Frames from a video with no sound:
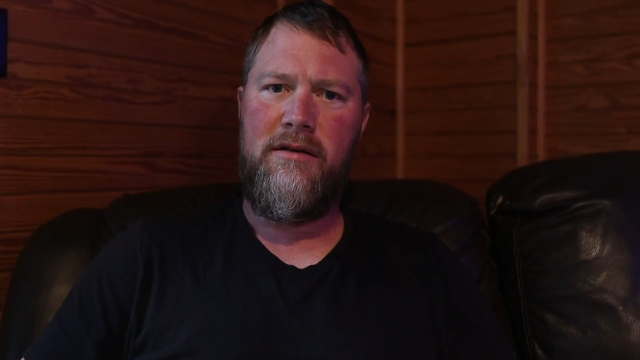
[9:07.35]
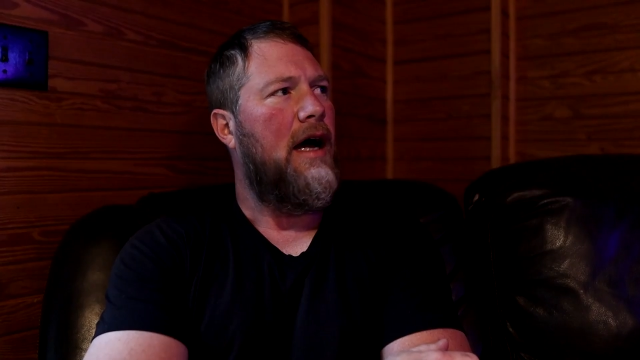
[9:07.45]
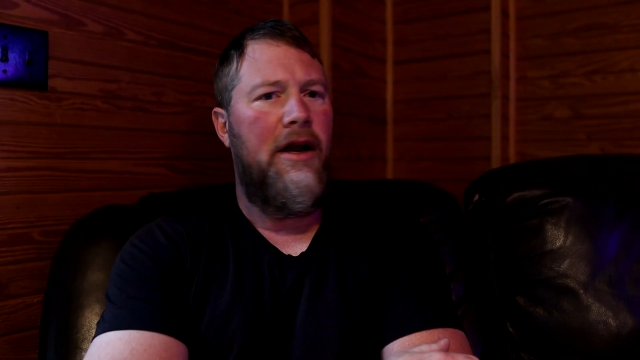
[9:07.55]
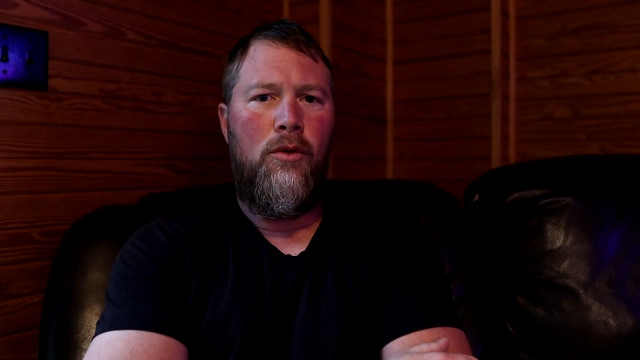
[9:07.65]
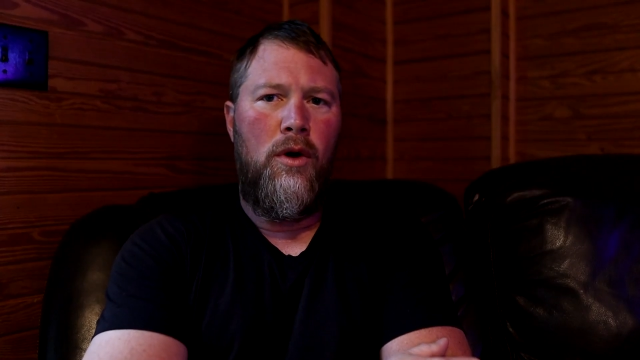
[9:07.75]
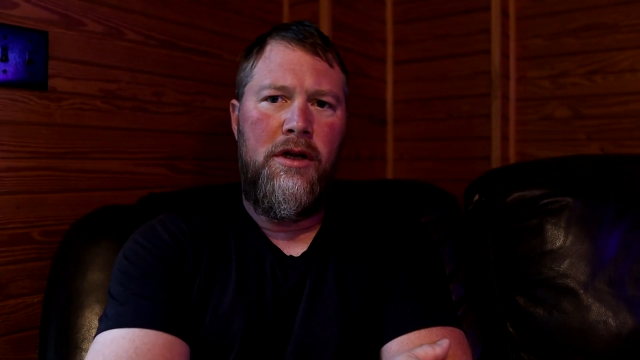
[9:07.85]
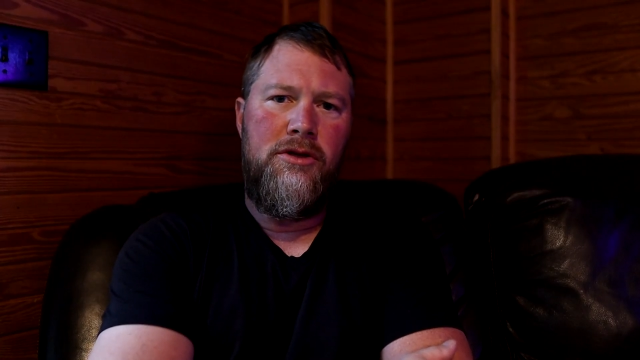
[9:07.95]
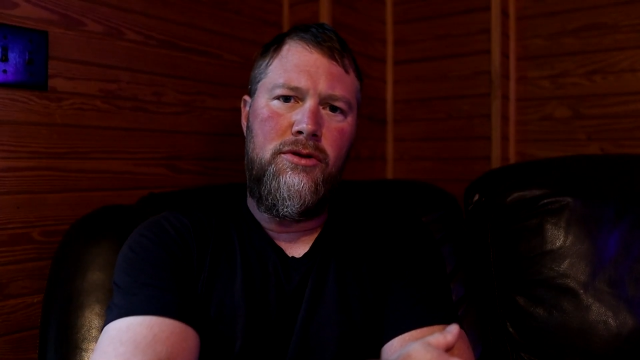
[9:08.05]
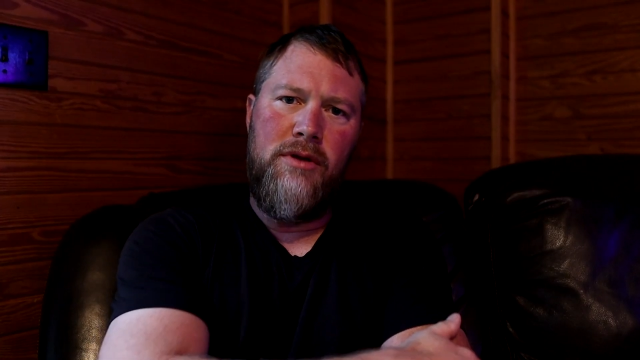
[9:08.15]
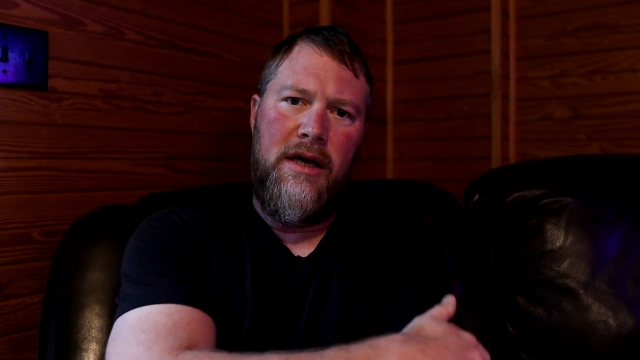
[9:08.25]
I don't want to
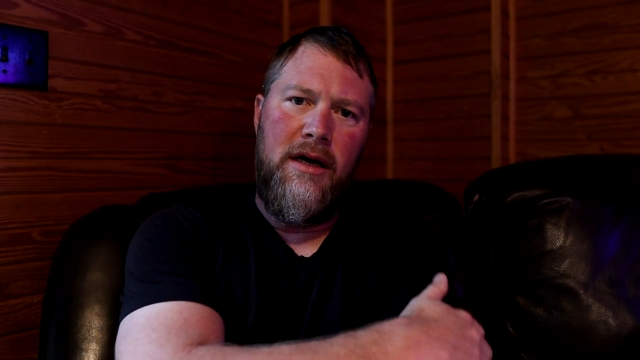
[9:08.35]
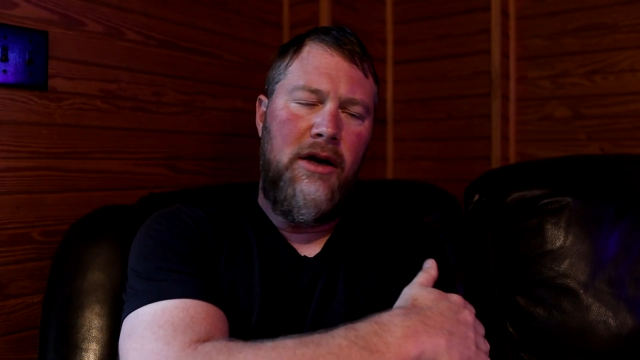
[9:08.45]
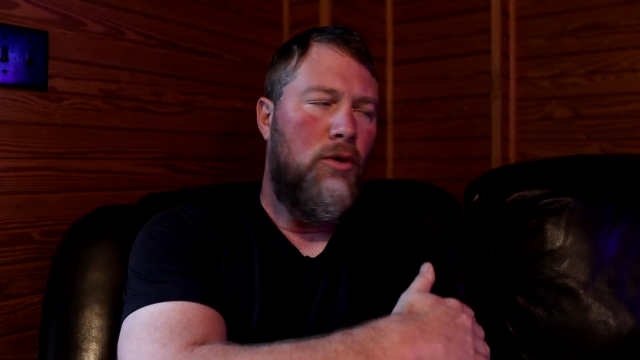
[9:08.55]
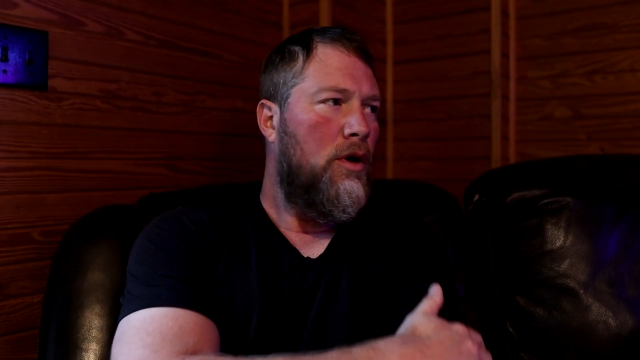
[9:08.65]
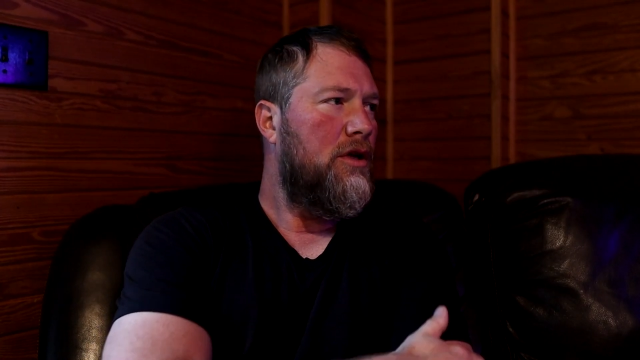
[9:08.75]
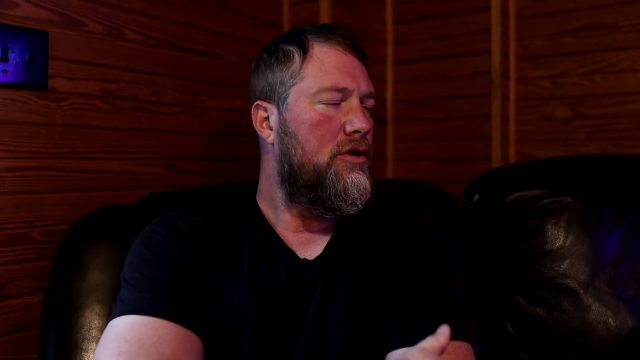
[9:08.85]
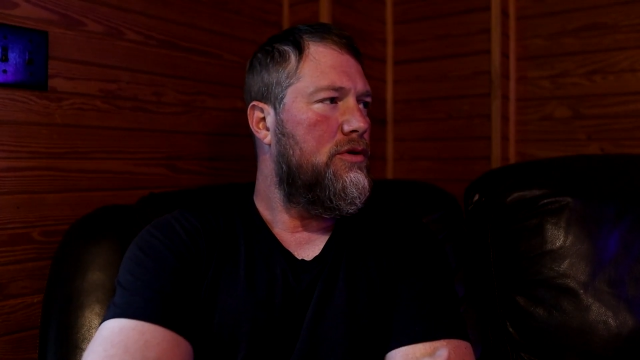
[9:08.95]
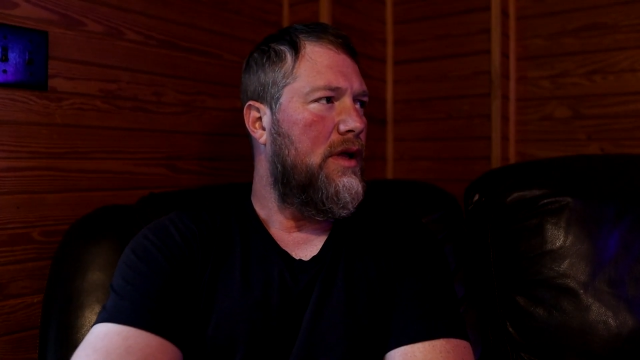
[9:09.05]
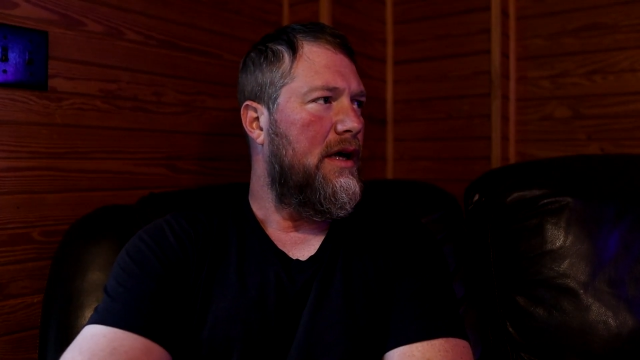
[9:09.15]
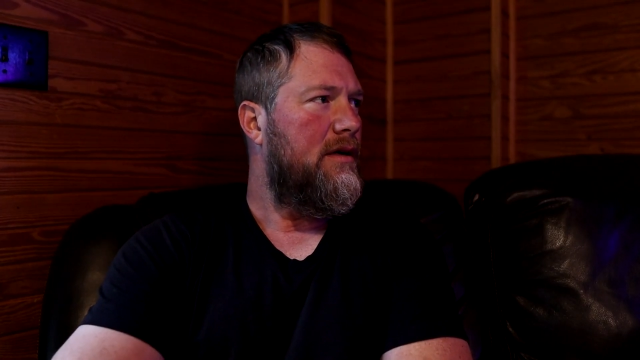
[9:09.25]
do that. I don't want
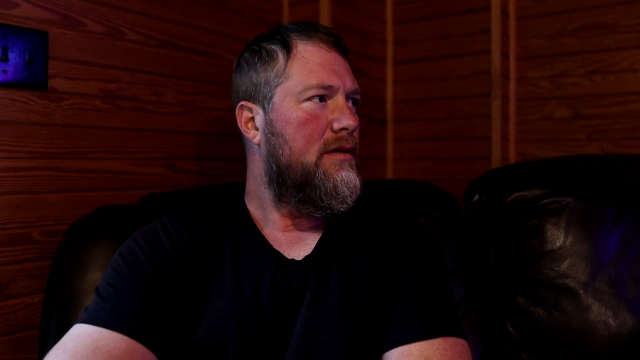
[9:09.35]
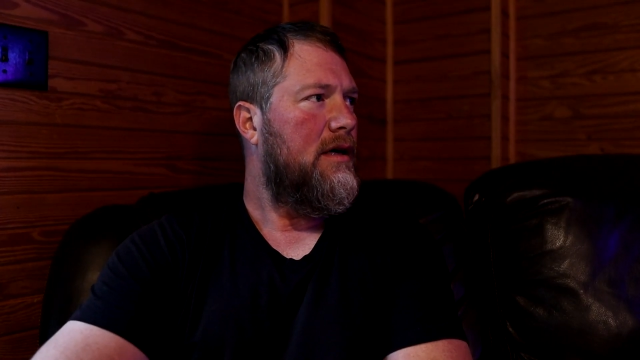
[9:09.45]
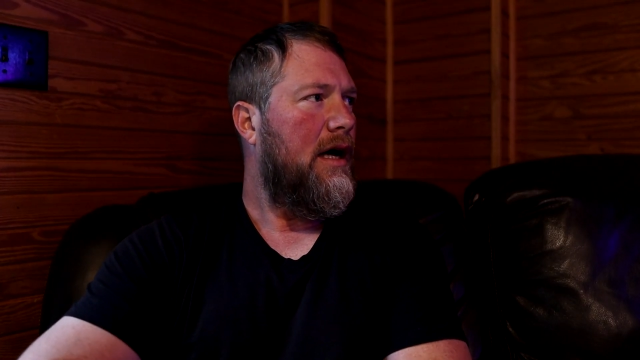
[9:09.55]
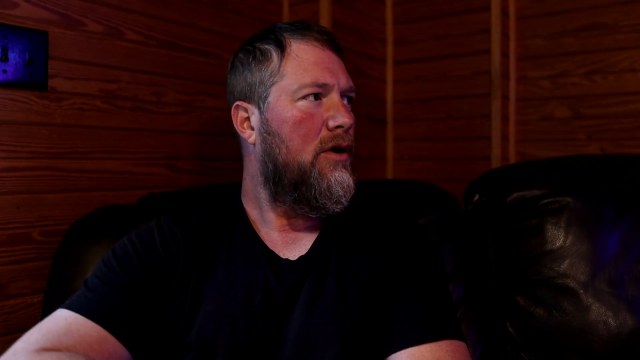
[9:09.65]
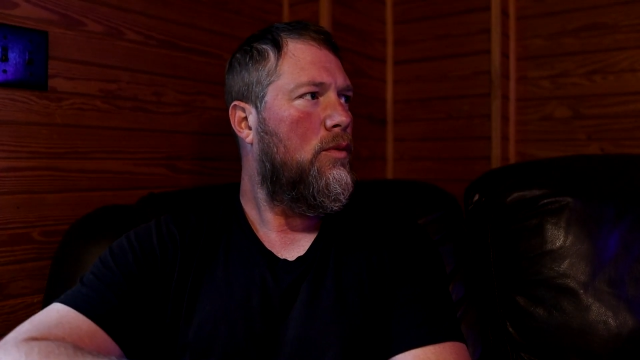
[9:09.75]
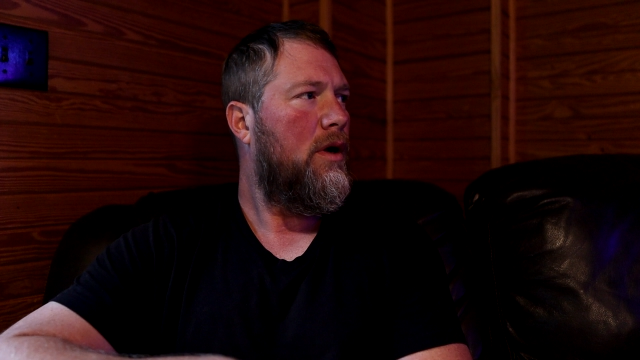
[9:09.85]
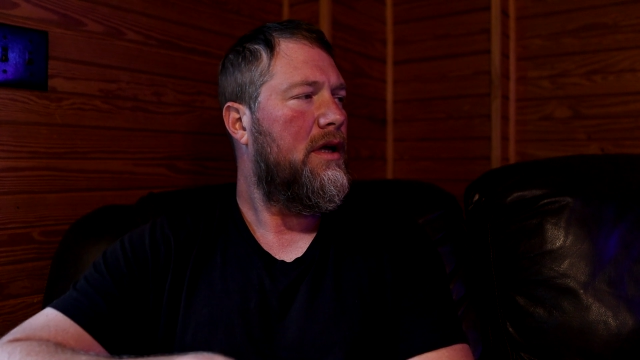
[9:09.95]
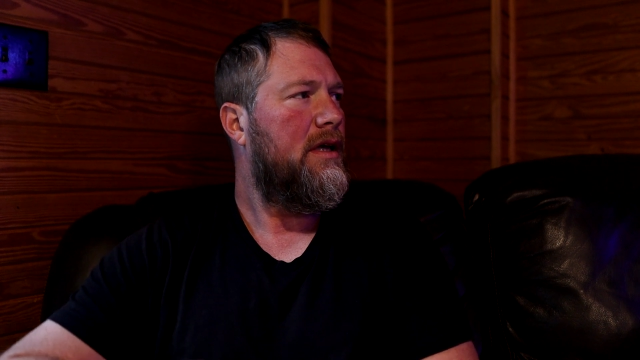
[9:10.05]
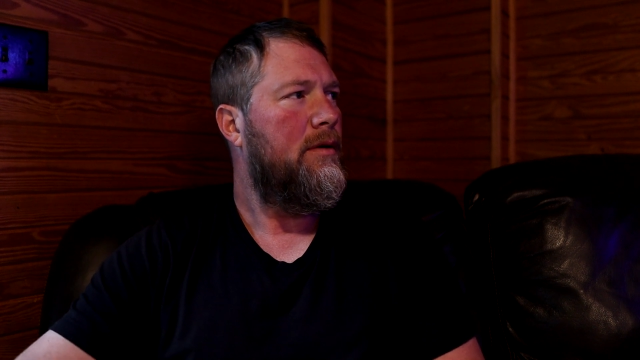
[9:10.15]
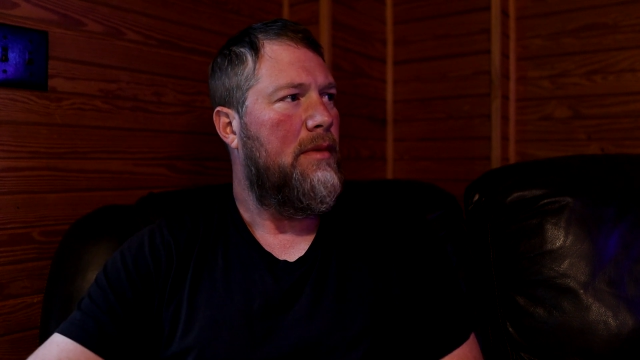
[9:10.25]
to
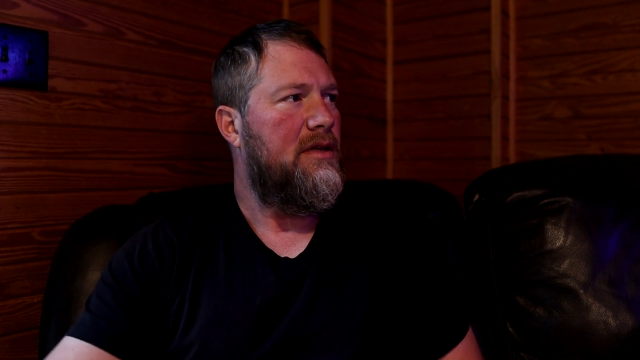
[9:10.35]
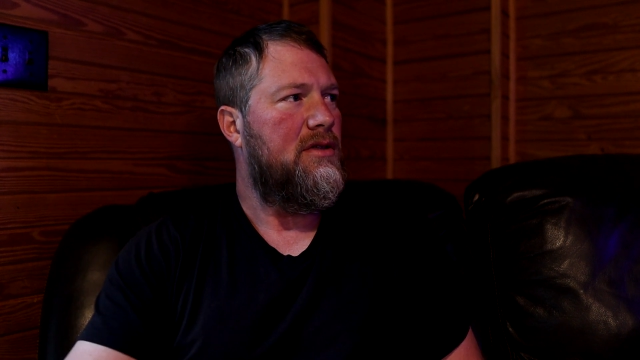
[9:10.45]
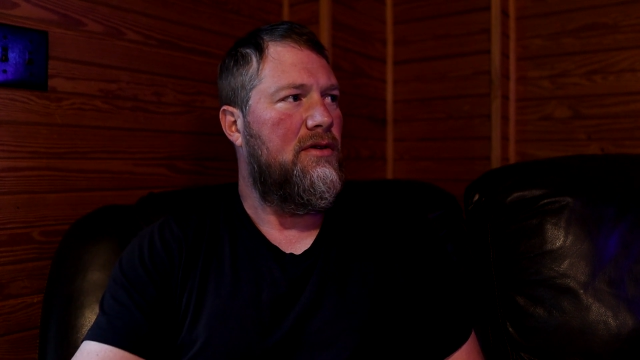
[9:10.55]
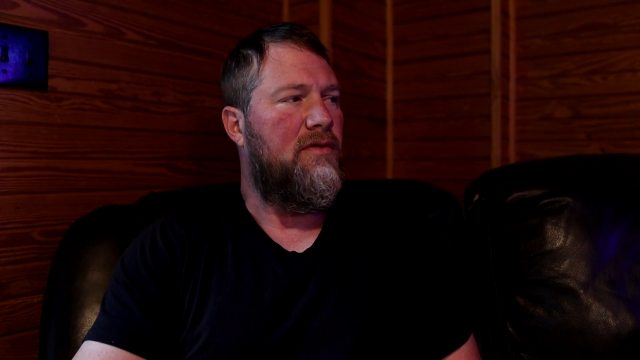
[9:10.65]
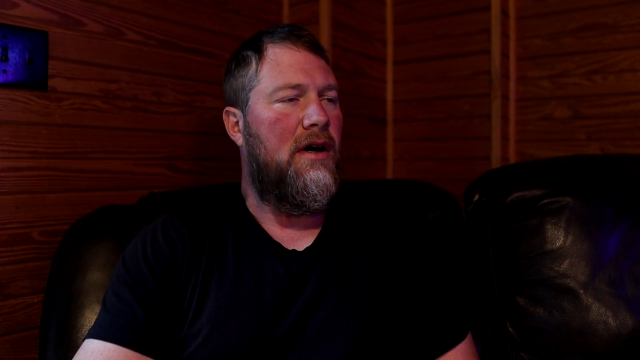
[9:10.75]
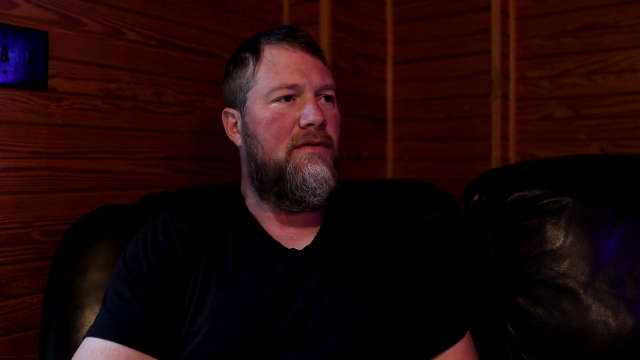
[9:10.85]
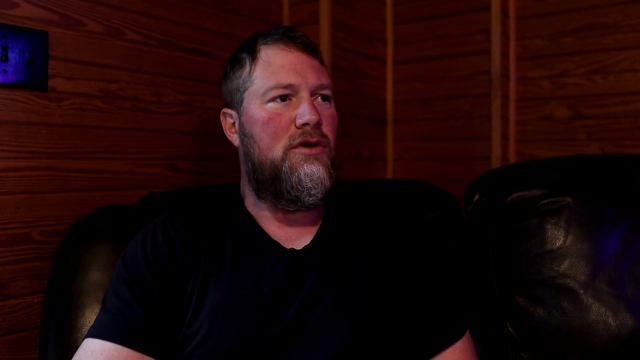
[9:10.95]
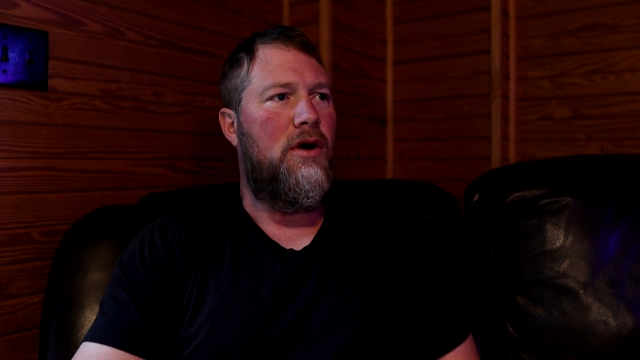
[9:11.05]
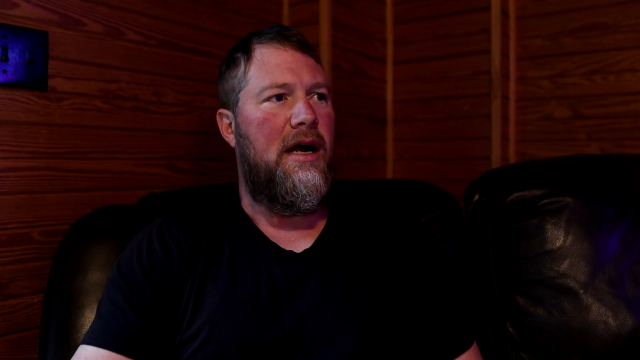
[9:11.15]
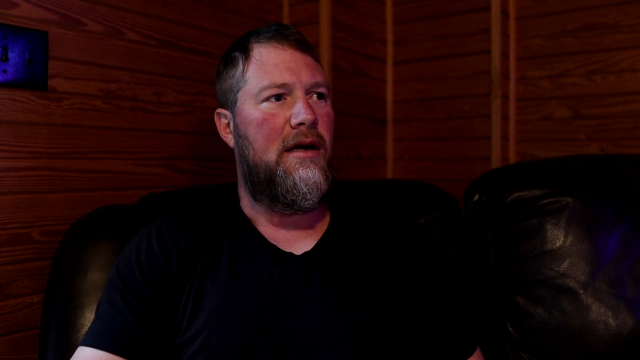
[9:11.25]
get myself off
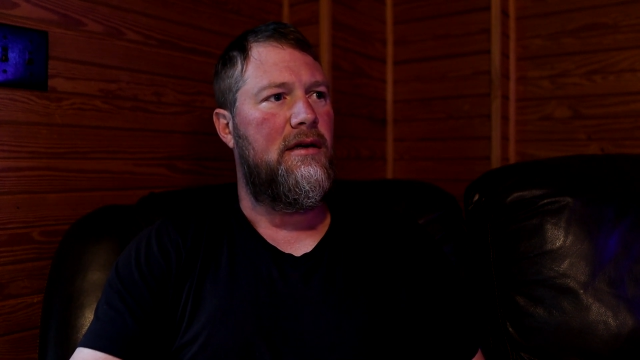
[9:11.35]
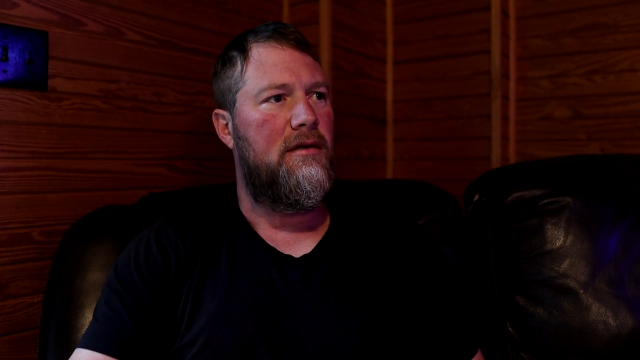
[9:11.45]
track.